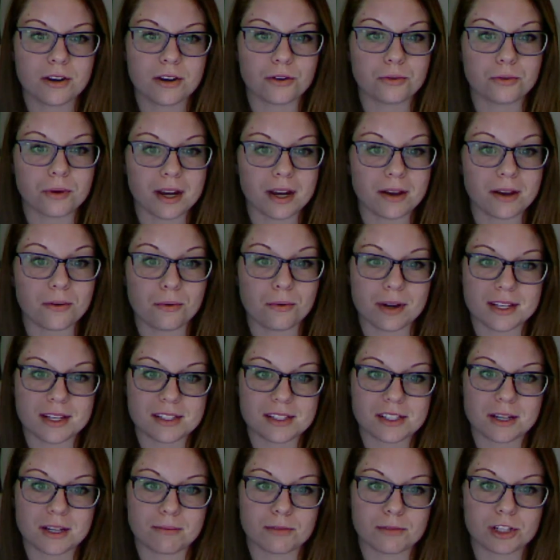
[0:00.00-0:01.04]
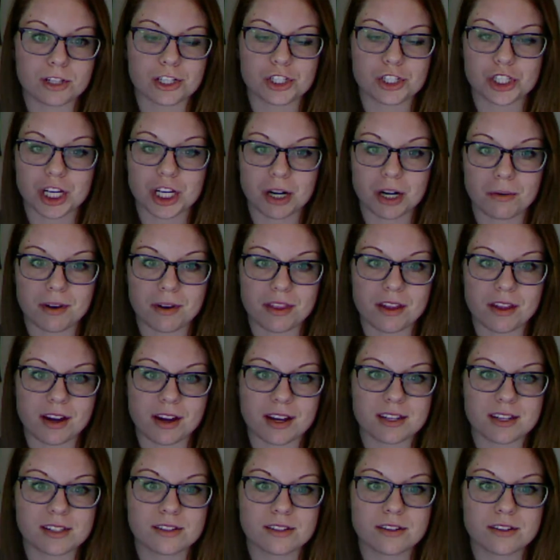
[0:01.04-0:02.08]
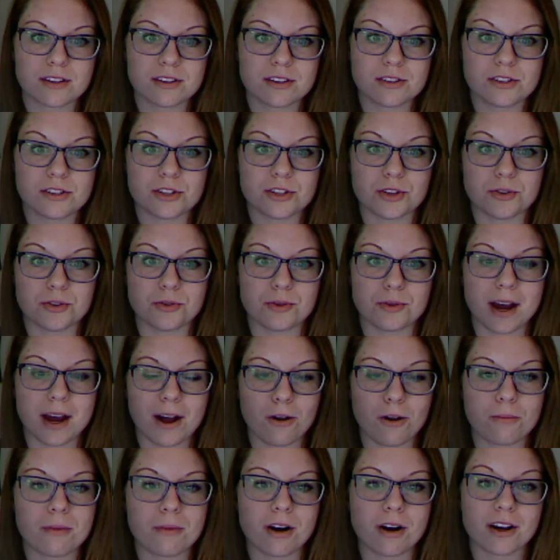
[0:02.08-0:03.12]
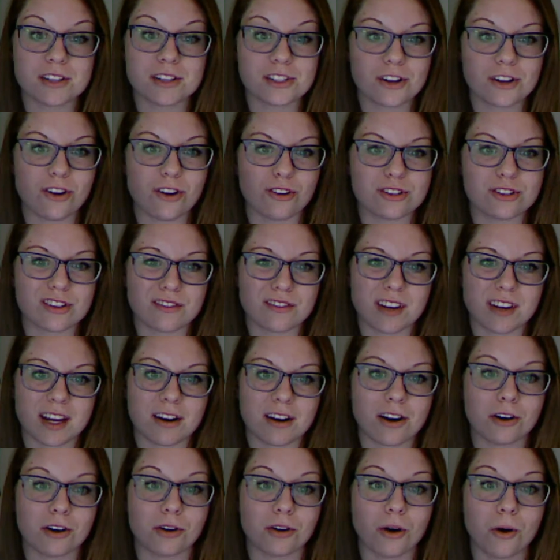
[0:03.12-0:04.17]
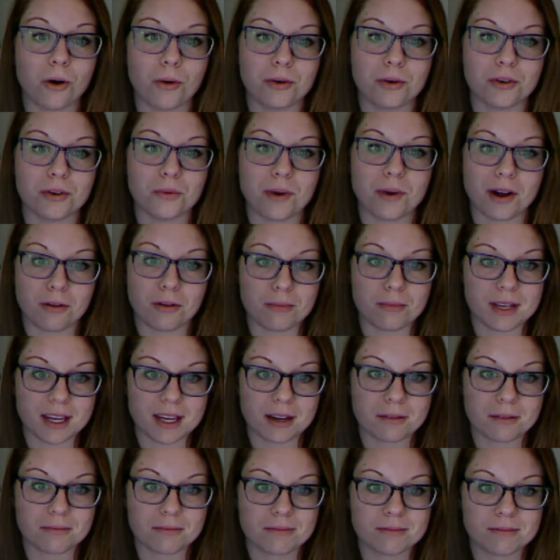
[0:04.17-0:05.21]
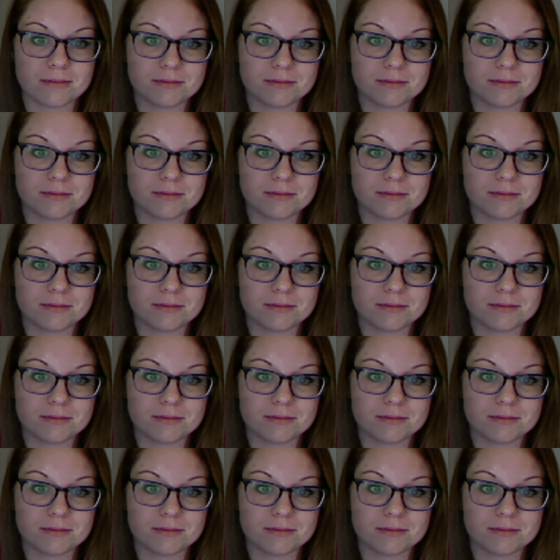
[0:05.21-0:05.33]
great wisdom to share with us to help us cultivate our own well-being.